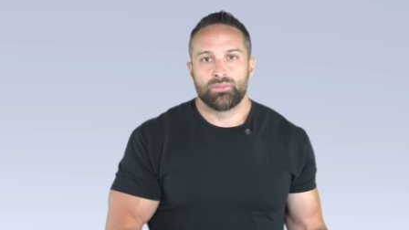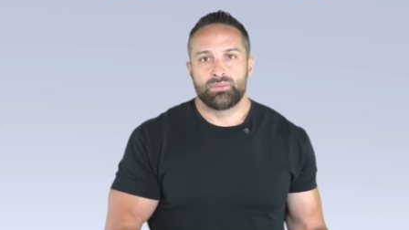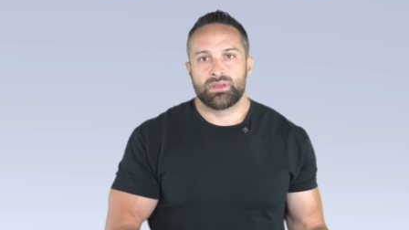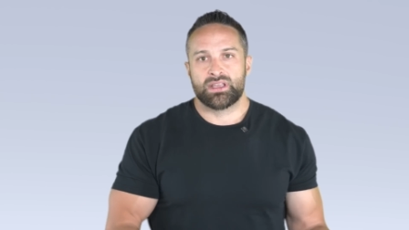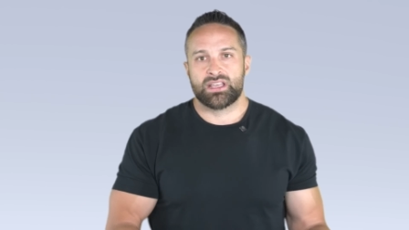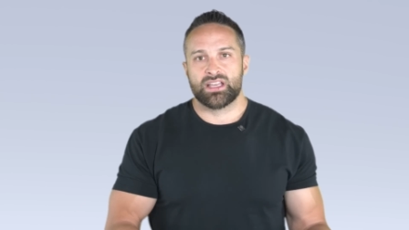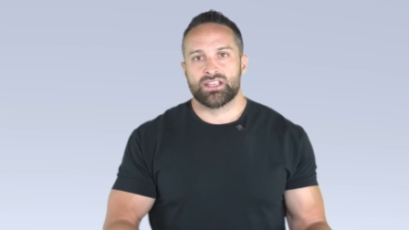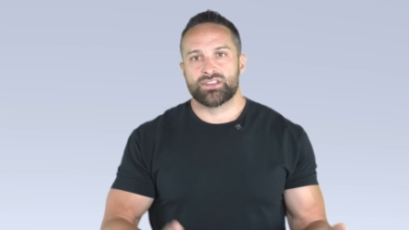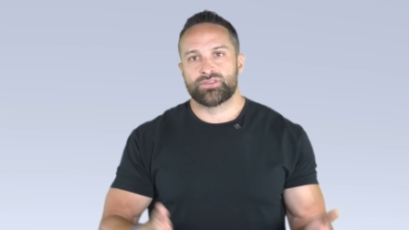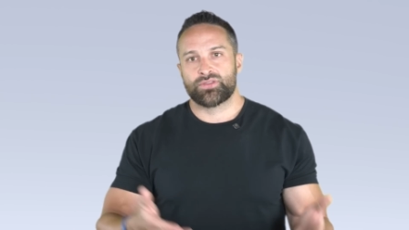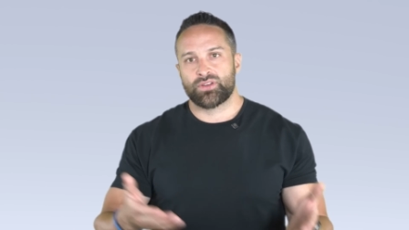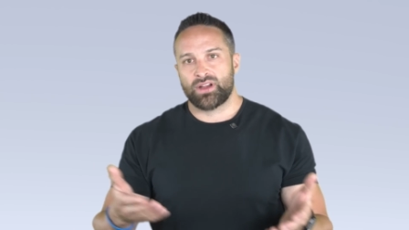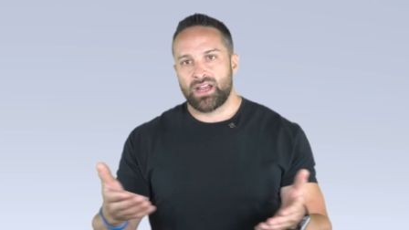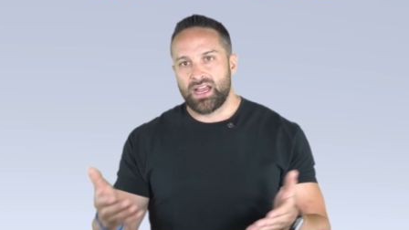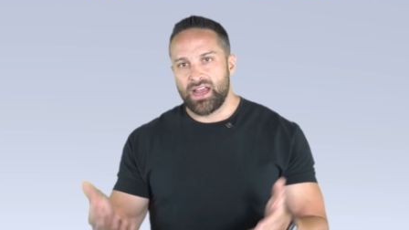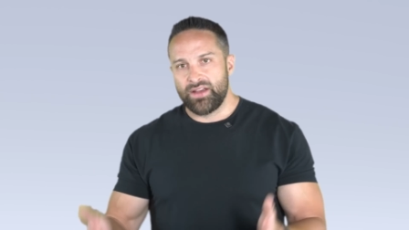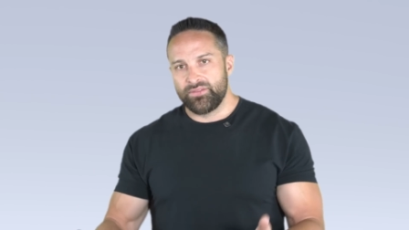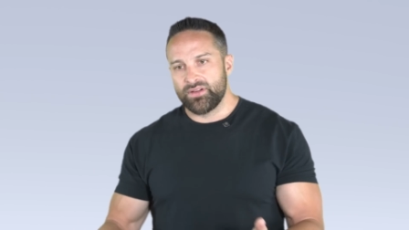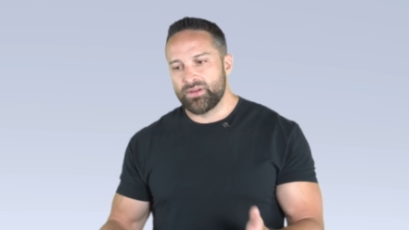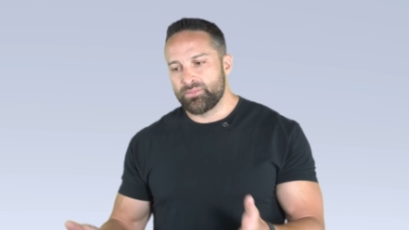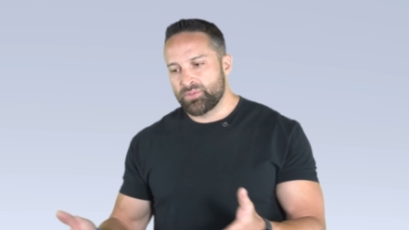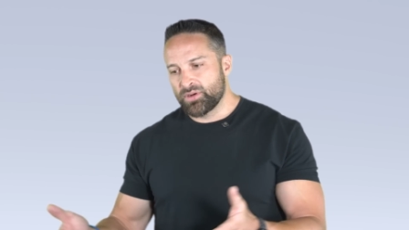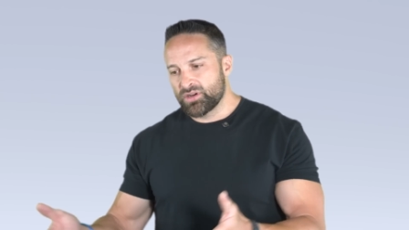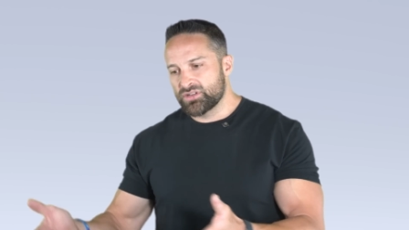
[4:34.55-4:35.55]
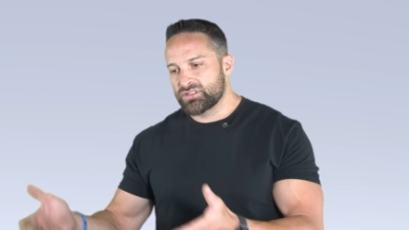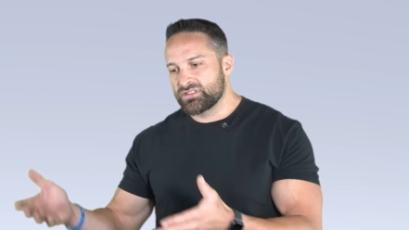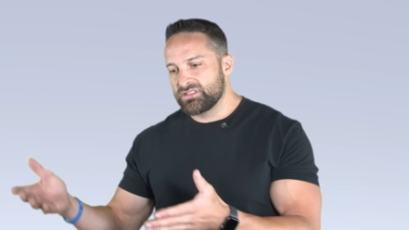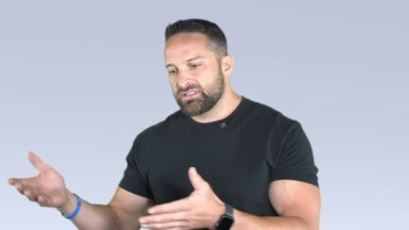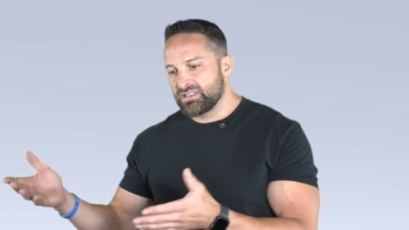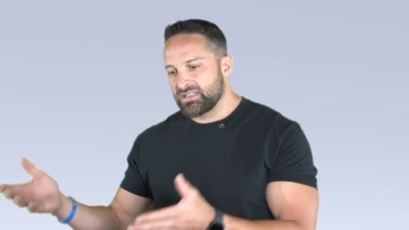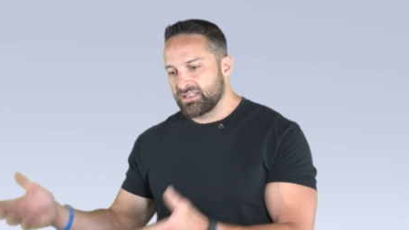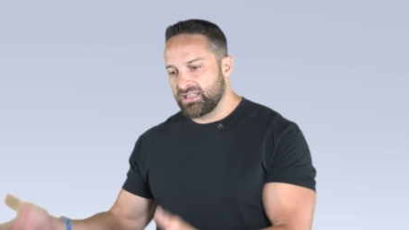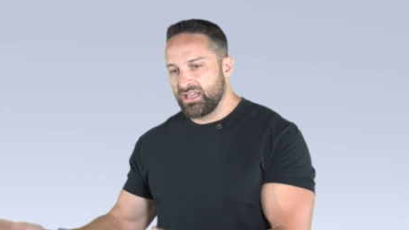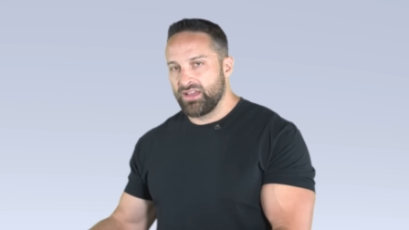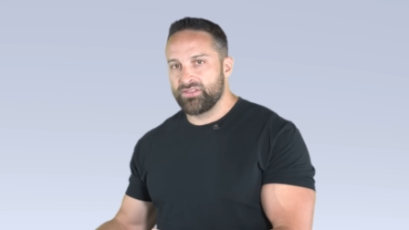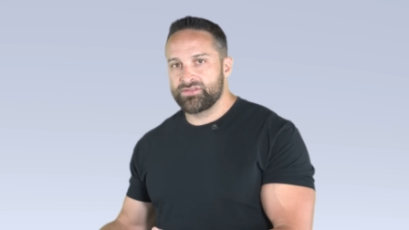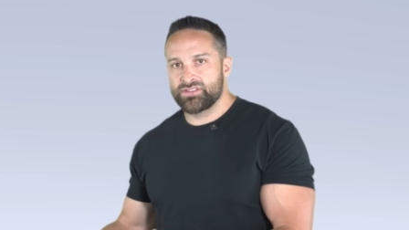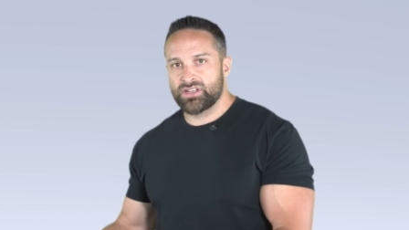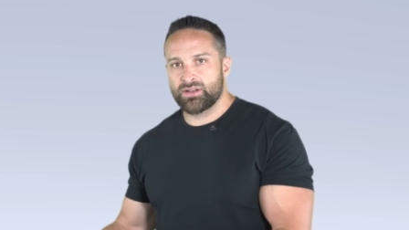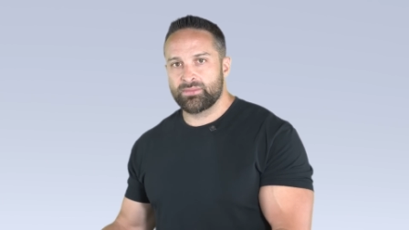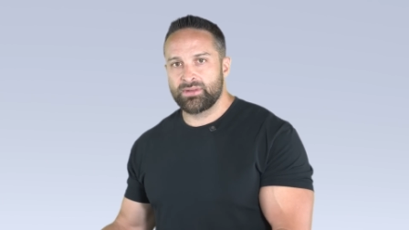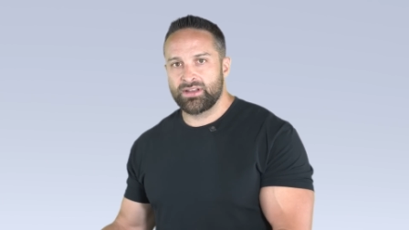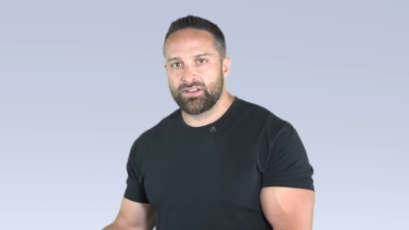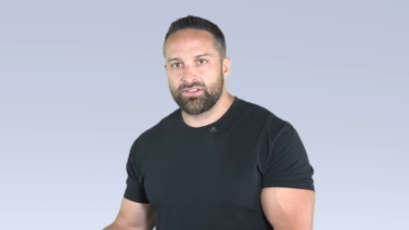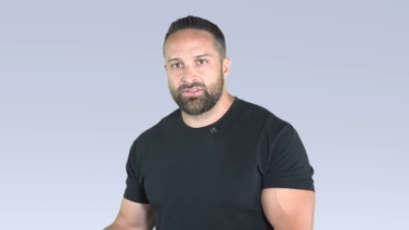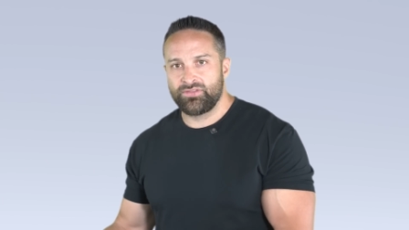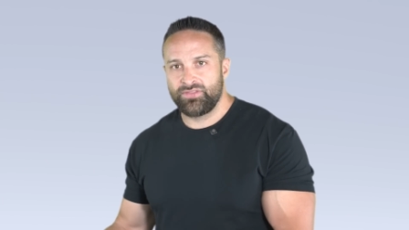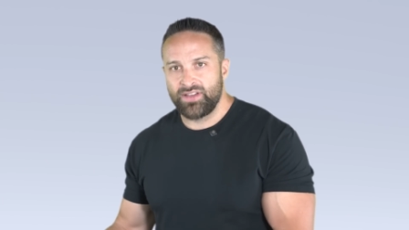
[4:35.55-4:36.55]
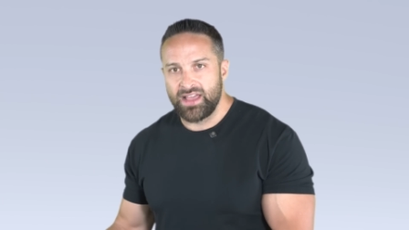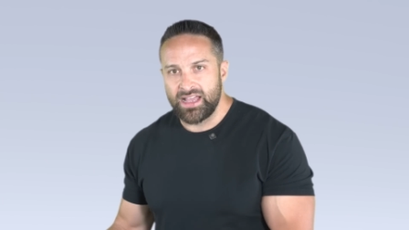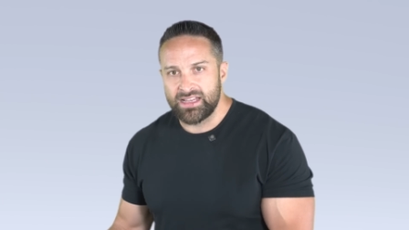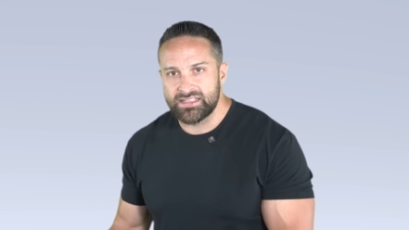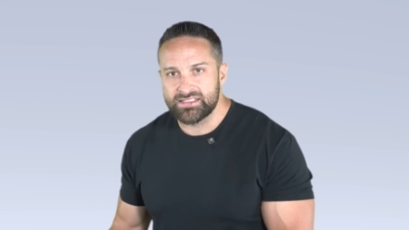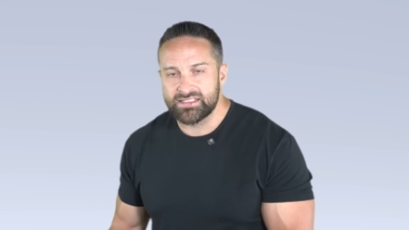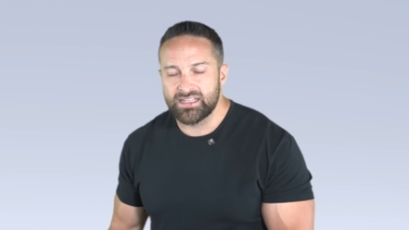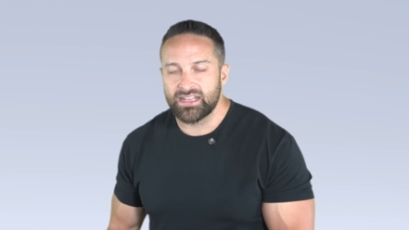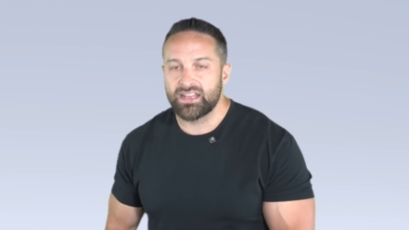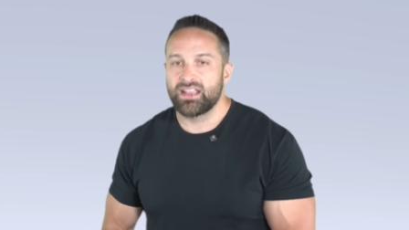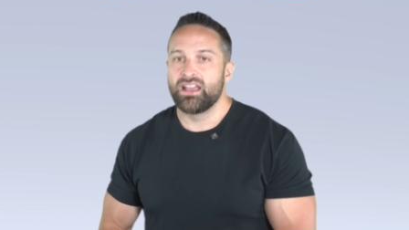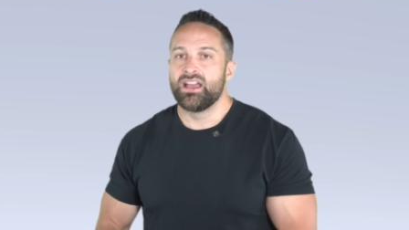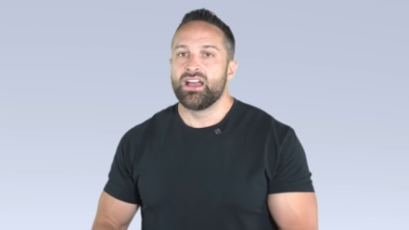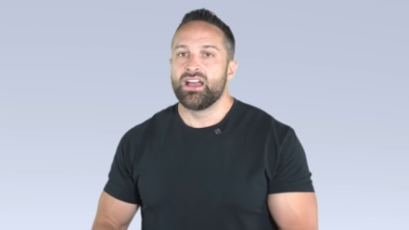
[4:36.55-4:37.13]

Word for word: Because for every person that loves intermittent fasting,